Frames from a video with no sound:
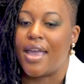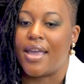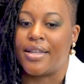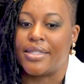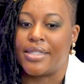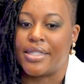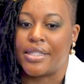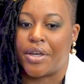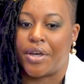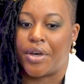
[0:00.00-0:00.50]

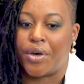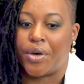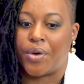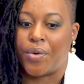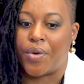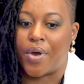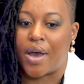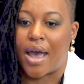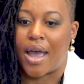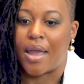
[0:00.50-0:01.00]
And
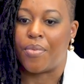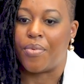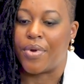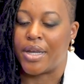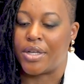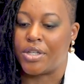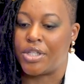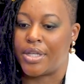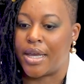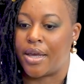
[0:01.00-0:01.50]
so I
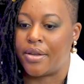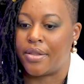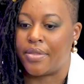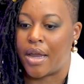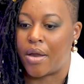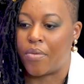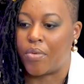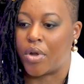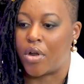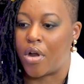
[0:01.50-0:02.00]
branched out in
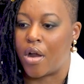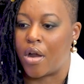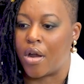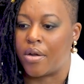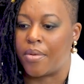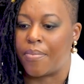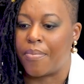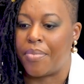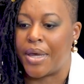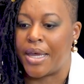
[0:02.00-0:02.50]
that
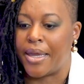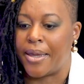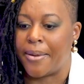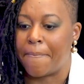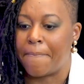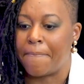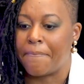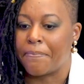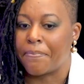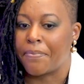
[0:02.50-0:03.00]
regard. But
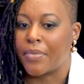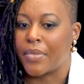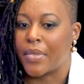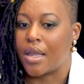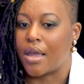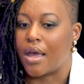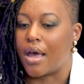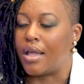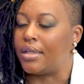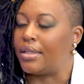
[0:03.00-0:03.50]

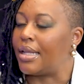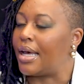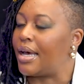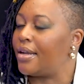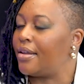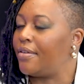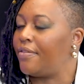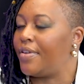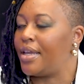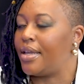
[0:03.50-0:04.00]
a
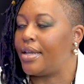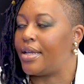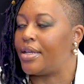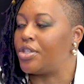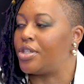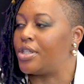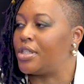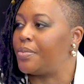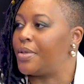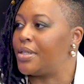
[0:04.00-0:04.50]
lot of it
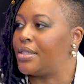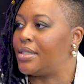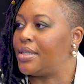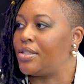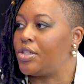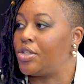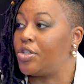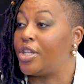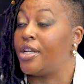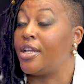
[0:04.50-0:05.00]
is just
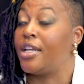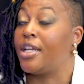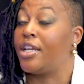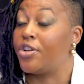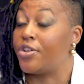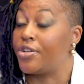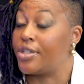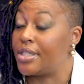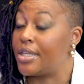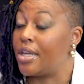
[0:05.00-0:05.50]
positioning
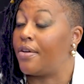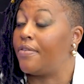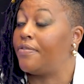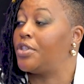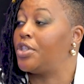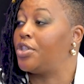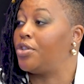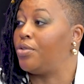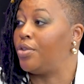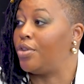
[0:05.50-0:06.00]
yourself
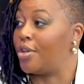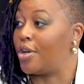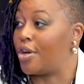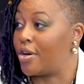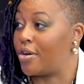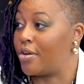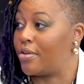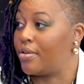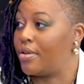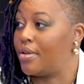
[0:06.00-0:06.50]
to
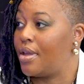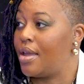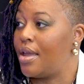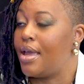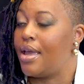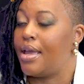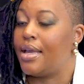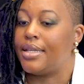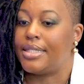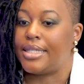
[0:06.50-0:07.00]
learn.
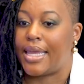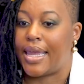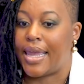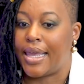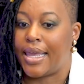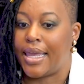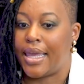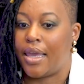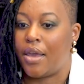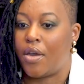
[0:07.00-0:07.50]

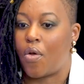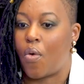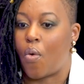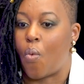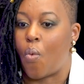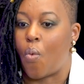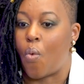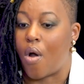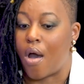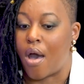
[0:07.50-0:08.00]

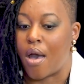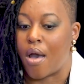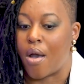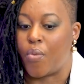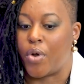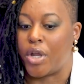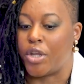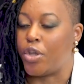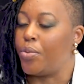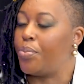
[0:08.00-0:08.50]
Taking
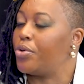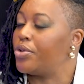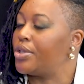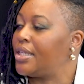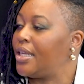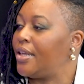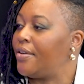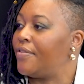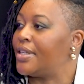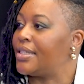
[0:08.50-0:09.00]
what you
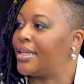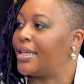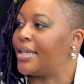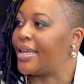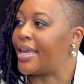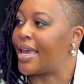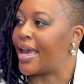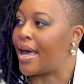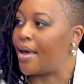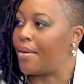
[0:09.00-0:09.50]
perceive as a
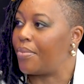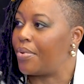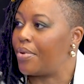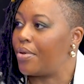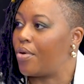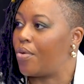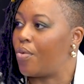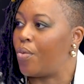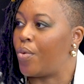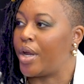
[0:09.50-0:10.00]
gap,
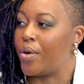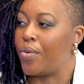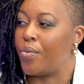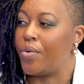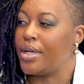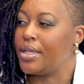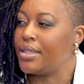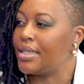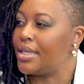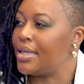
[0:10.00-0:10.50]

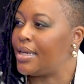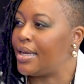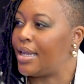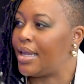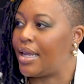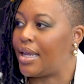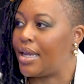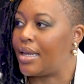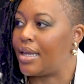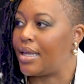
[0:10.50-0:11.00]
what is a
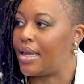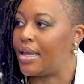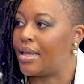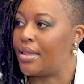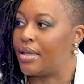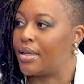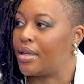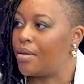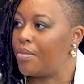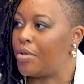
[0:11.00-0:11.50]
need
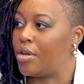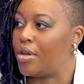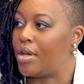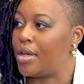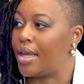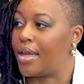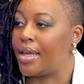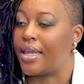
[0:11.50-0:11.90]
in the community?